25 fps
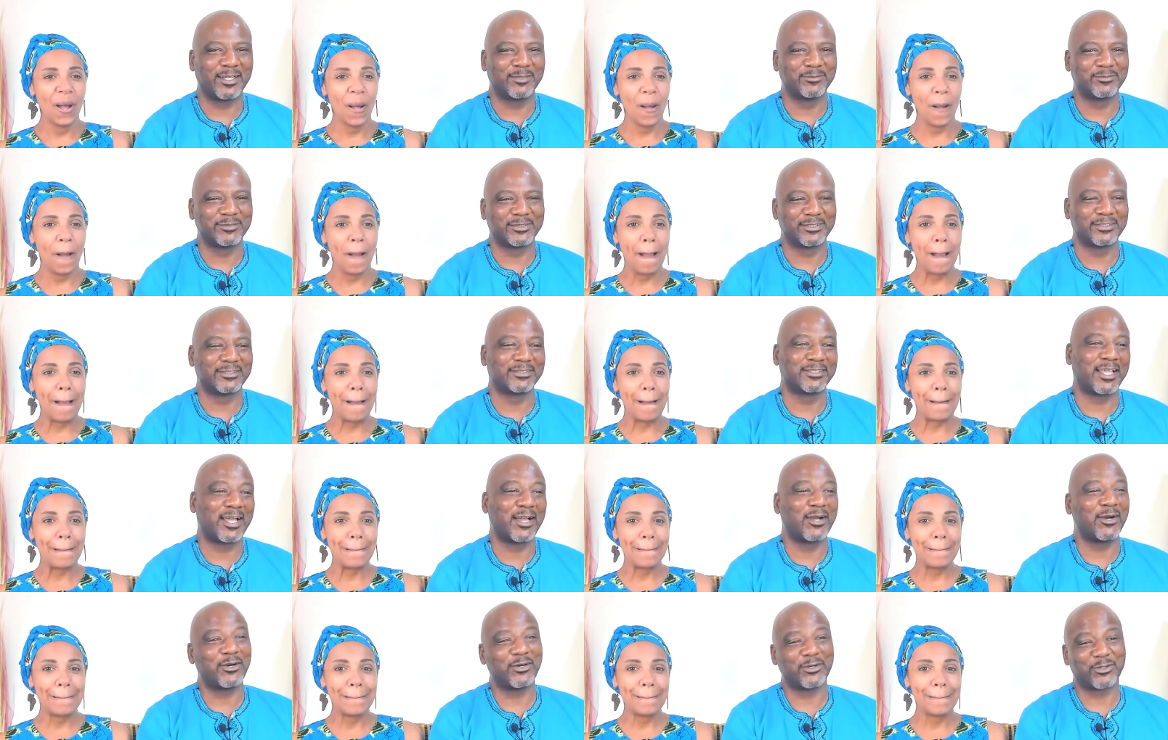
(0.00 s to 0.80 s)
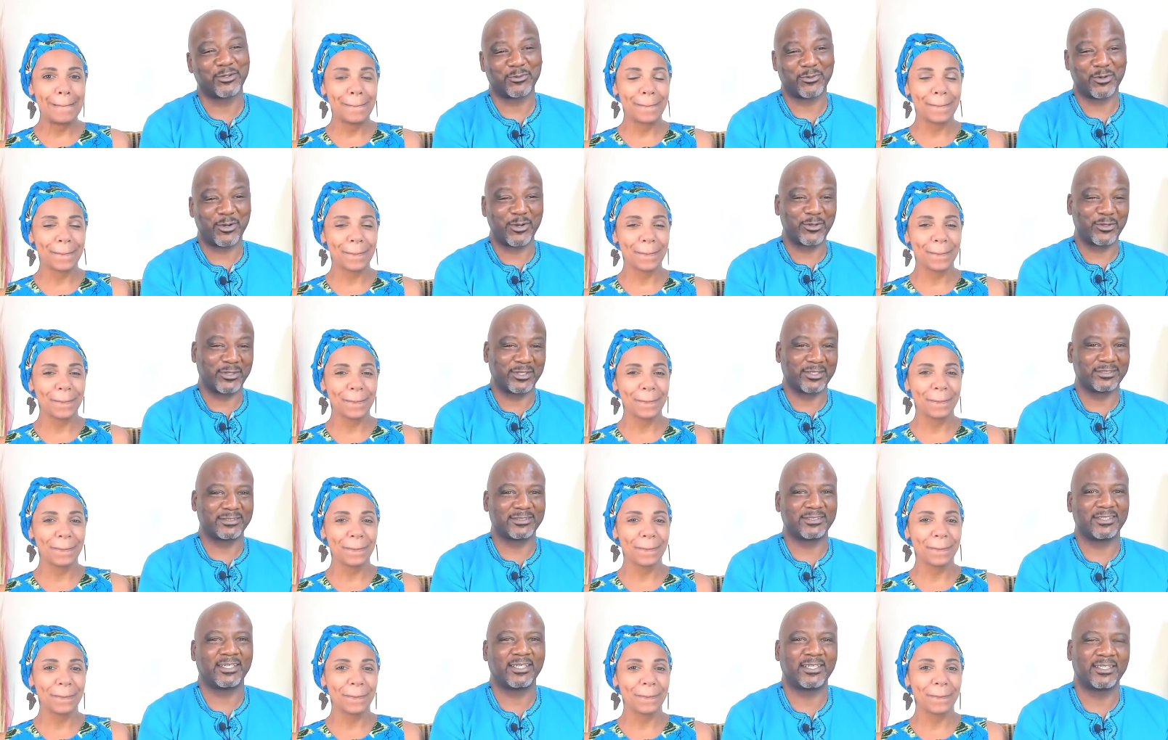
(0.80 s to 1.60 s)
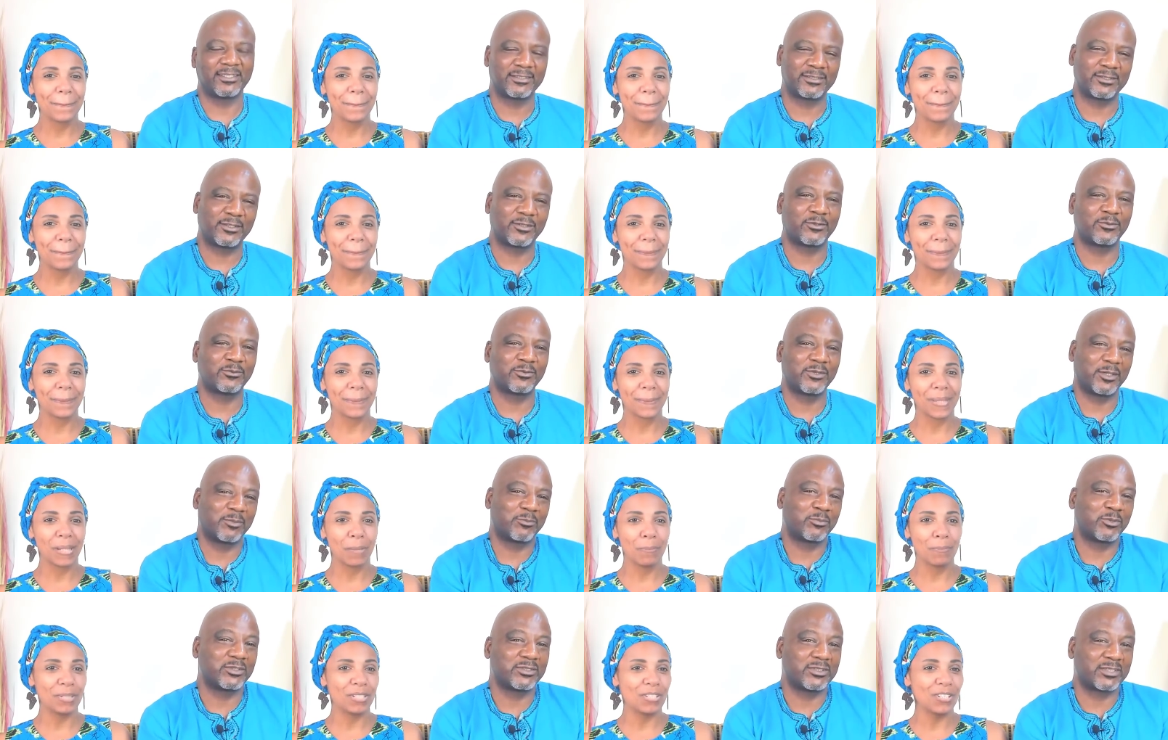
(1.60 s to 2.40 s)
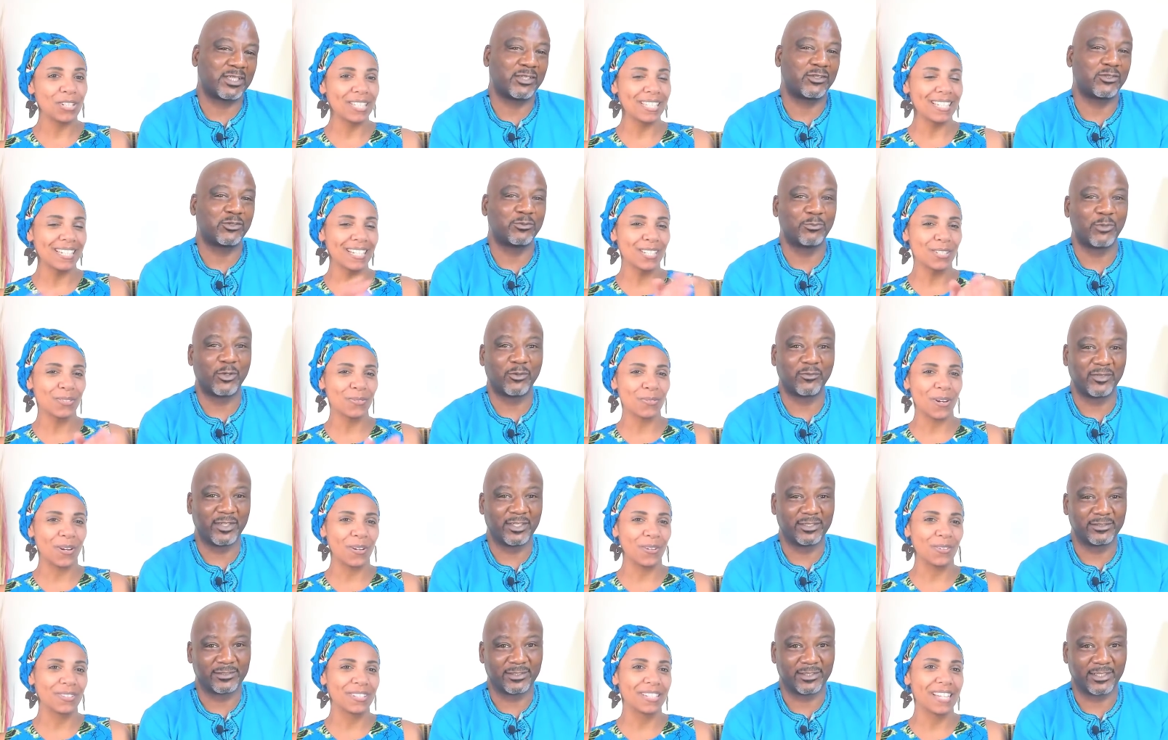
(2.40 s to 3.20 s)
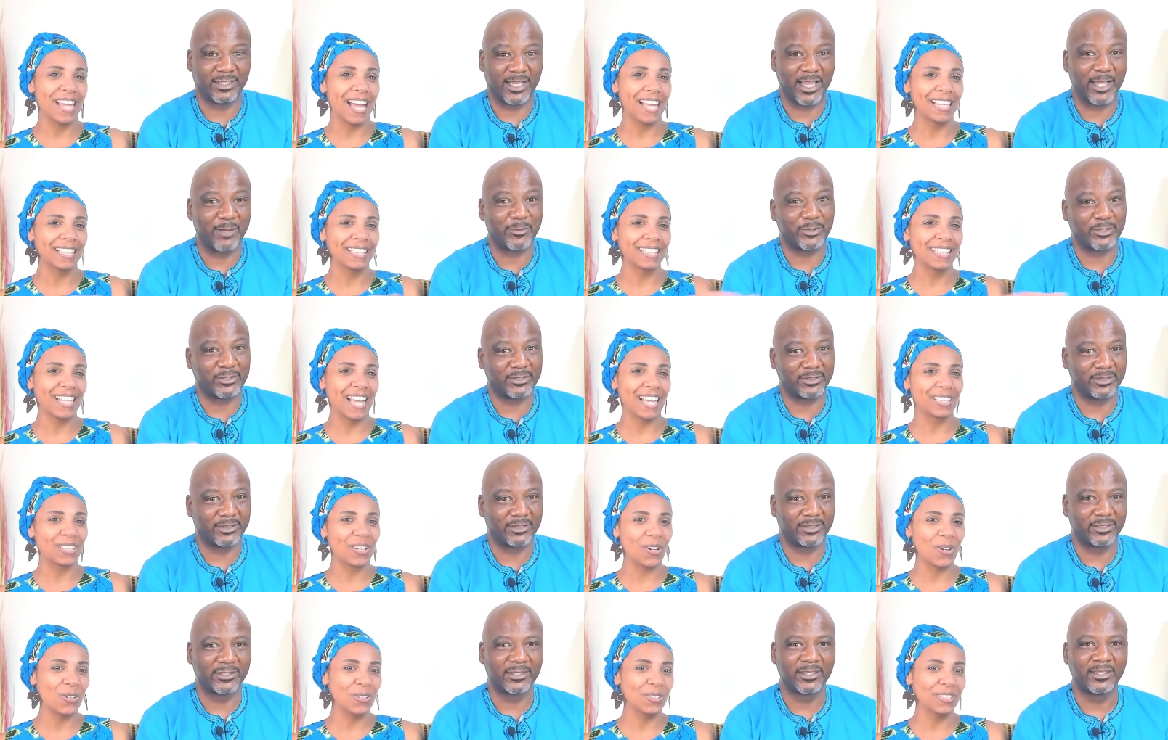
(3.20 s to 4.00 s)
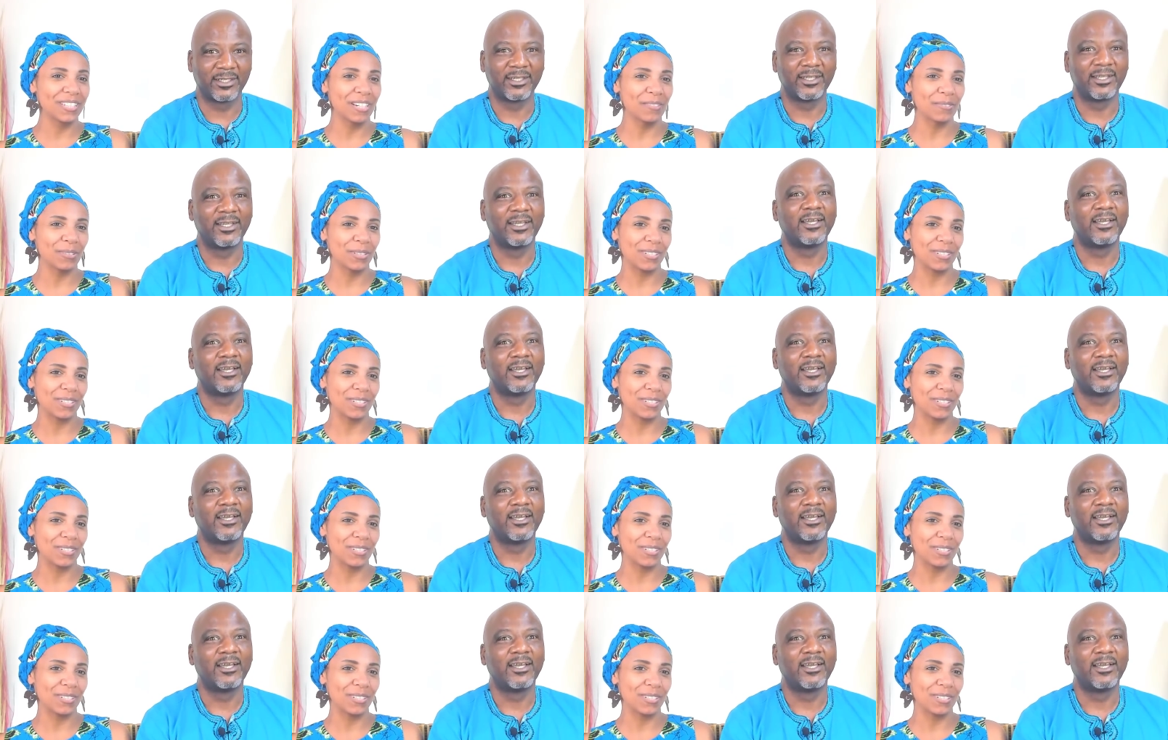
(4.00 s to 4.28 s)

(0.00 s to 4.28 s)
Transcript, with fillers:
Speaker 1: and like, oh, the road gets done. So we appreciate you moving road. into the not, neighborhood, not the whole neighborhood,